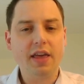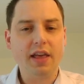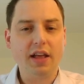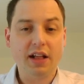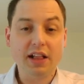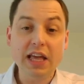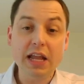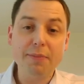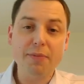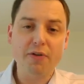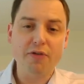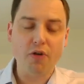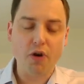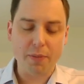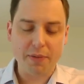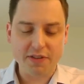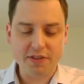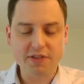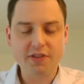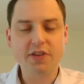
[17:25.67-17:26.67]
clean
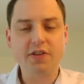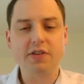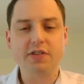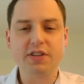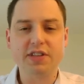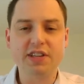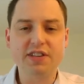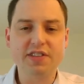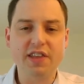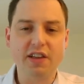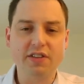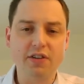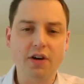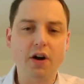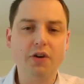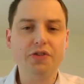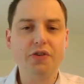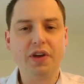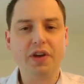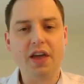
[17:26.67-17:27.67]
performance too. So these things
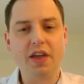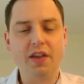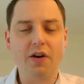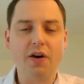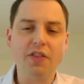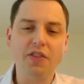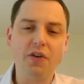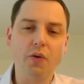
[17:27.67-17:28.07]
also get on